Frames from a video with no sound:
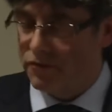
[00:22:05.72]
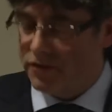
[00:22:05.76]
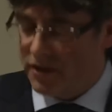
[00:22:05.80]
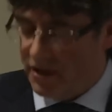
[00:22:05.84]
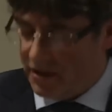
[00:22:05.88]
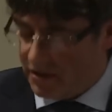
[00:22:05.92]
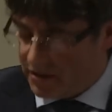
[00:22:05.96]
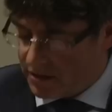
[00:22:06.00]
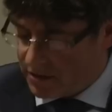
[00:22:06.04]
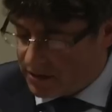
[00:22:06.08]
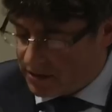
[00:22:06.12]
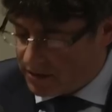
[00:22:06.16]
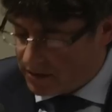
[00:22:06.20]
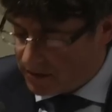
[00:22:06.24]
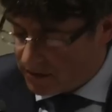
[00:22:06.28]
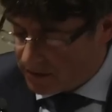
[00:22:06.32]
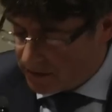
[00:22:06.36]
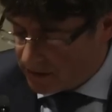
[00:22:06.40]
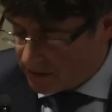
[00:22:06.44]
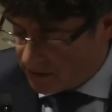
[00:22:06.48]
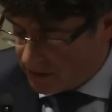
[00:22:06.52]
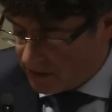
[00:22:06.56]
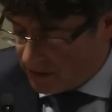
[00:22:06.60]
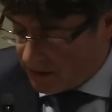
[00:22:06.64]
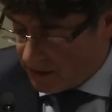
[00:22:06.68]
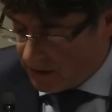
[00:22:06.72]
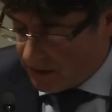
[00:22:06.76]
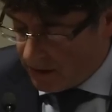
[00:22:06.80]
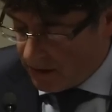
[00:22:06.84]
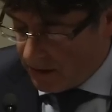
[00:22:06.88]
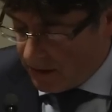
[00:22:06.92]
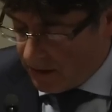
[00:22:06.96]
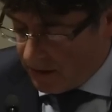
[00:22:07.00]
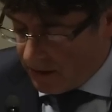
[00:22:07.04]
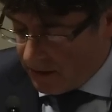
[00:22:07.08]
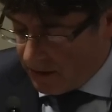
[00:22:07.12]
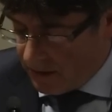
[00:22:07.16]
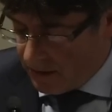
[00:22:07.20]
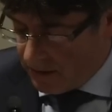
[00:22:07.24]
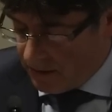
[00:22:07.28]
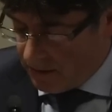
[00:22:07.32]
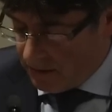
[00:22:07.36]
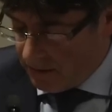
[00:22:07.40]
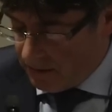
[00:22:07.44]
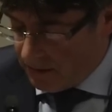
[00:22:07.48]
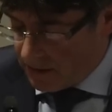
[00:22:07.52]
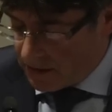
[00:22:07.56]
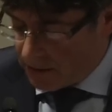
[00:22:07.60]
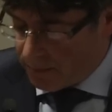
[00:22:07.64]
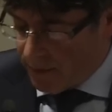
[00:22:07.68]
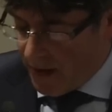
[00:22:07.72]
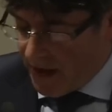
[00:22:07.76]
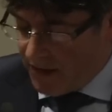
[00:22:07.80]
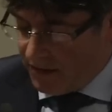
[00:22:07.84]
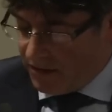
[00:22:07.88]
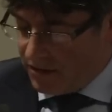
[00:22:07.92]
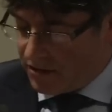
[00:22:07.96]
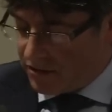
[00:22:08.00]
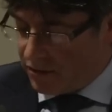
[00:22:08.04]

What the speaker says: of this, Spain